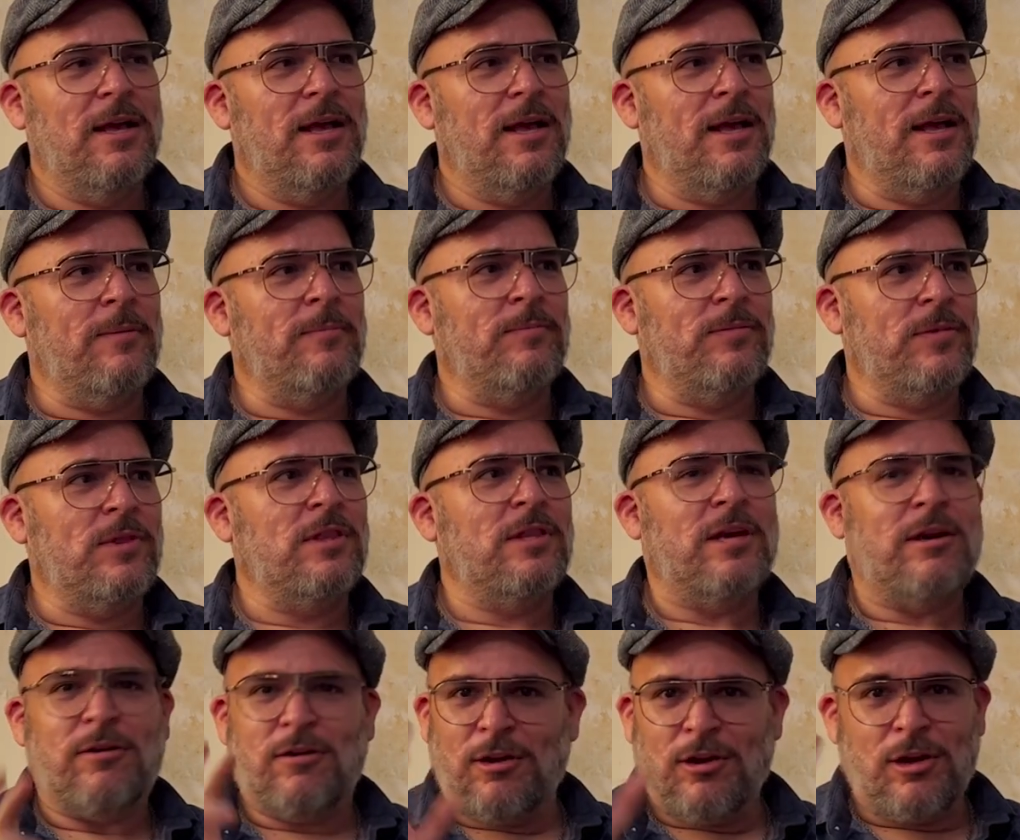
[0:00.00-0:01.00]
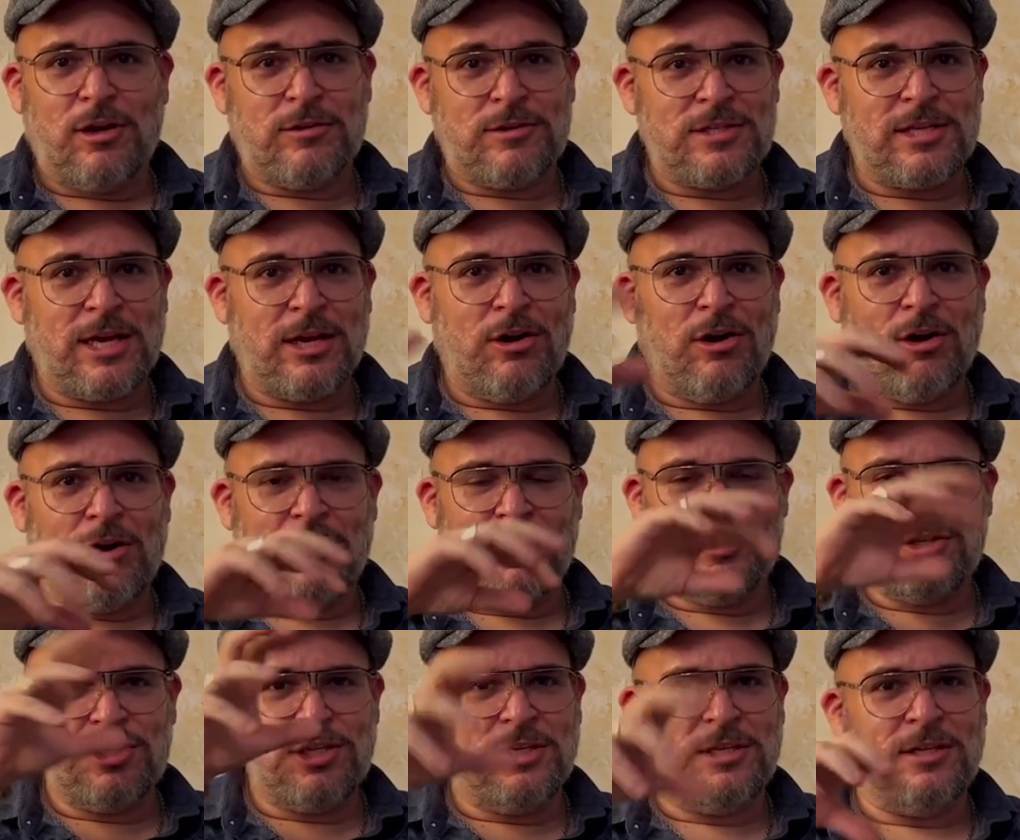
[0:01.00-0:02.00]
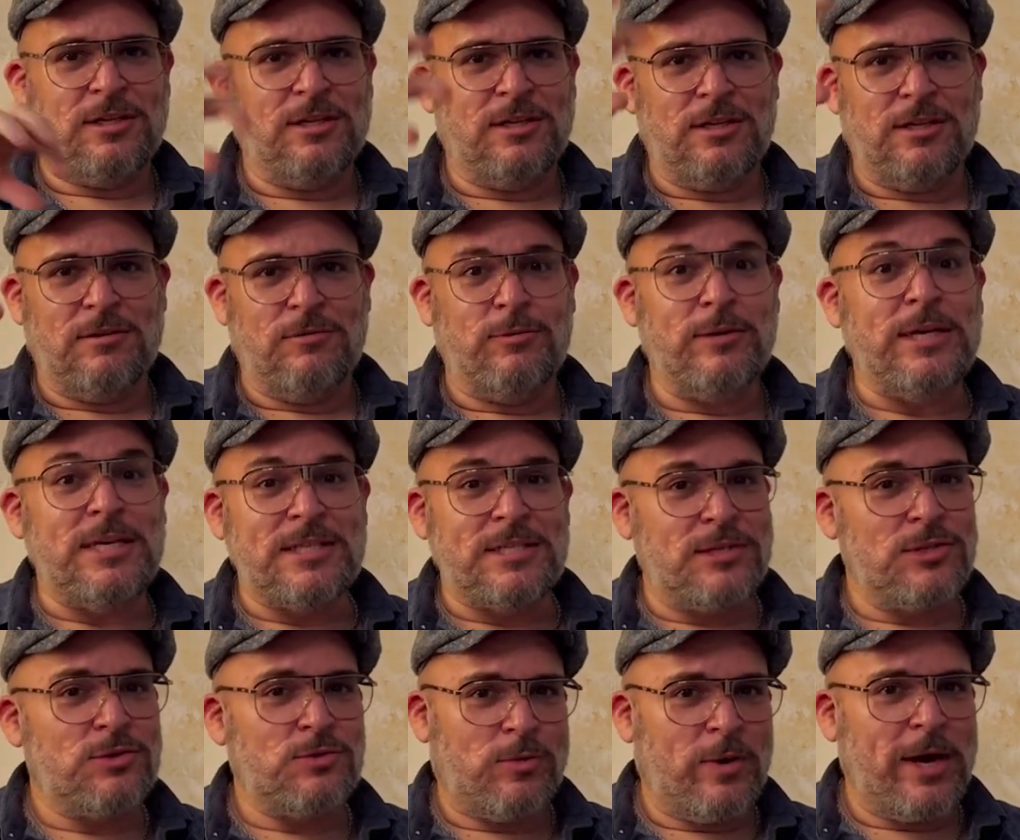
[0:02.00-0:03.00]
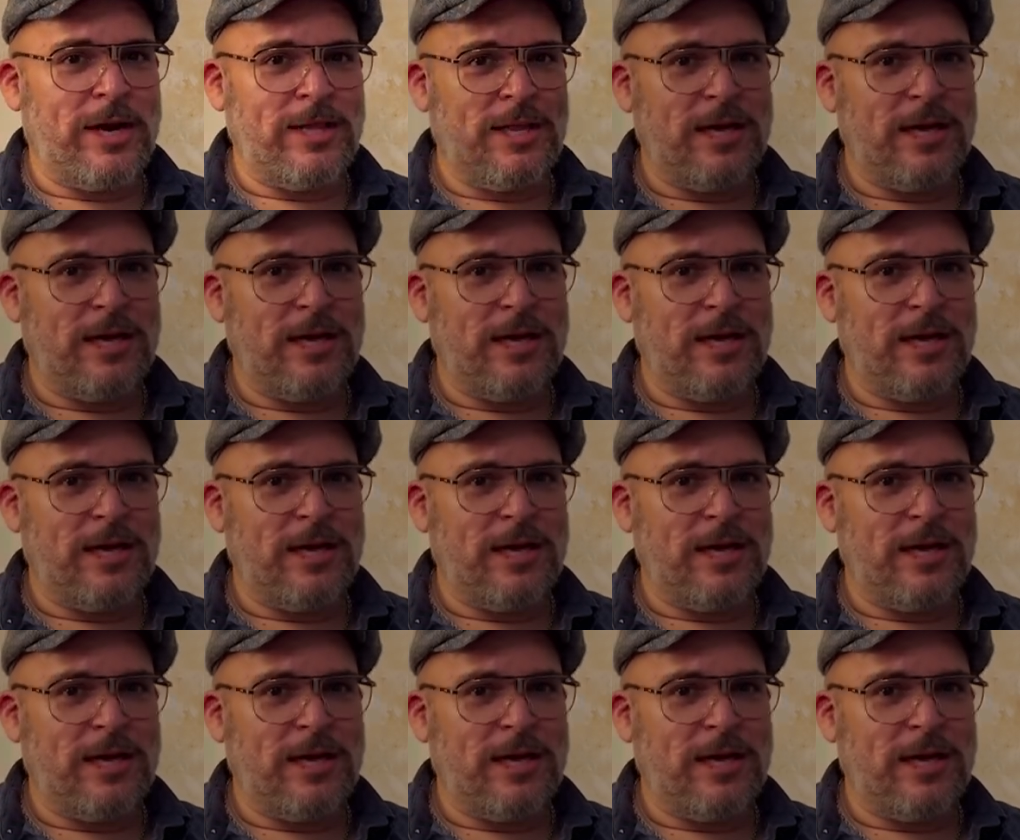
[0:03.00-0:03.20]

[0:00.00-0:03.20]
There are a lot of psychological reasons why